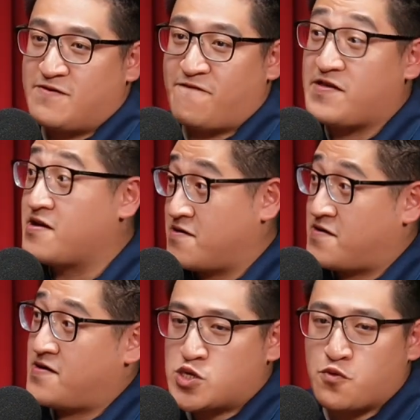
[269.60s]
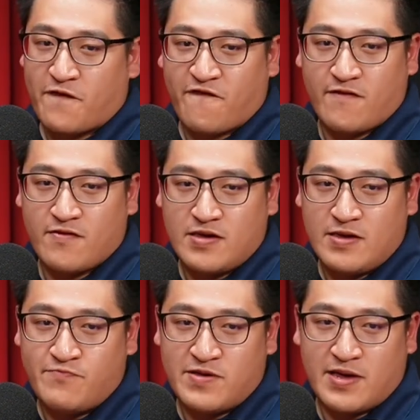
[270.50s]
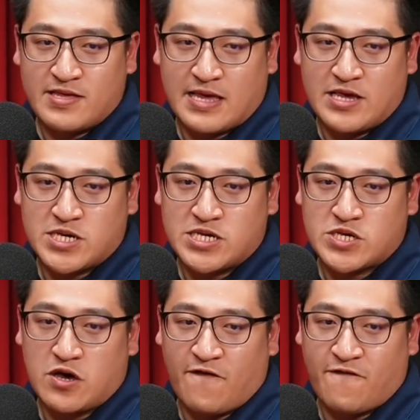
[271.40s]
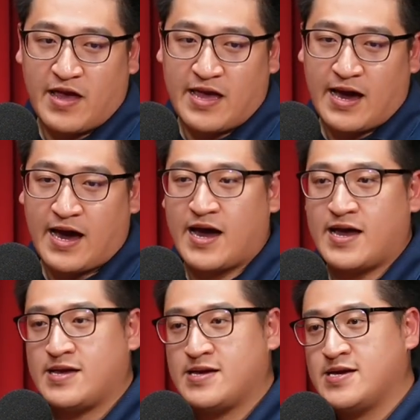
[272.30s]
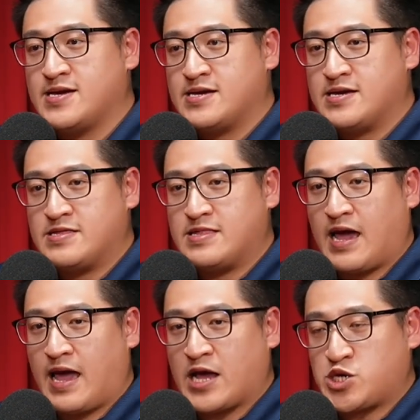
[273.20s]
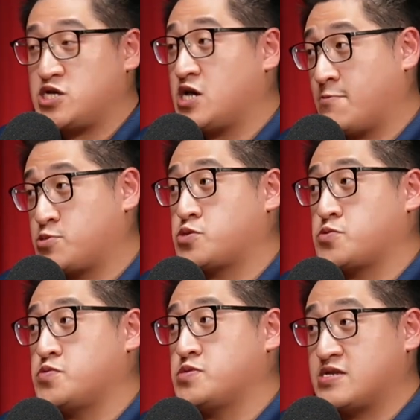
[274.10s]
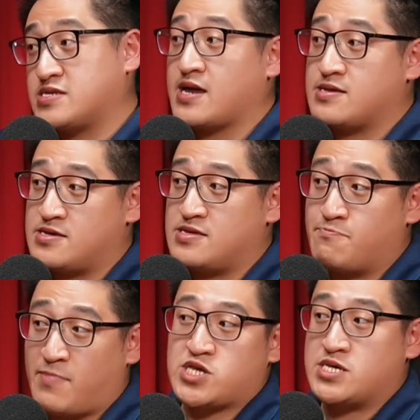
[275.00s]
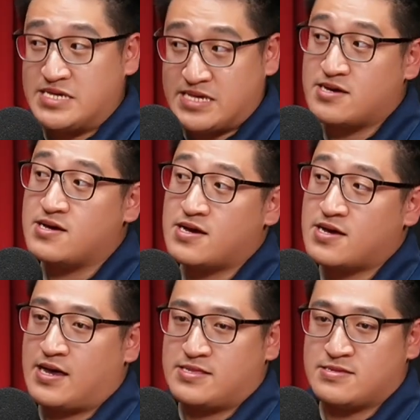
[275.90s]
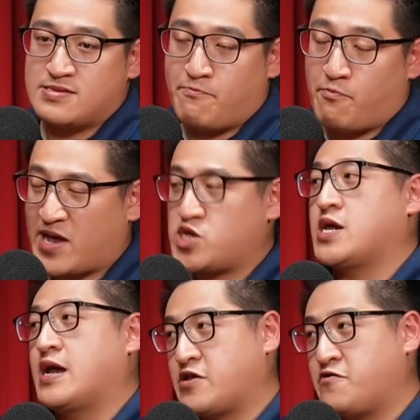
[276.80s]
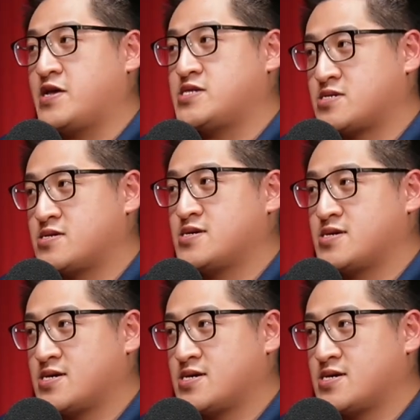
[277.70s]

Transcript: figure. So with implementations of AI, it actually helps to detect it much easier and much accurate.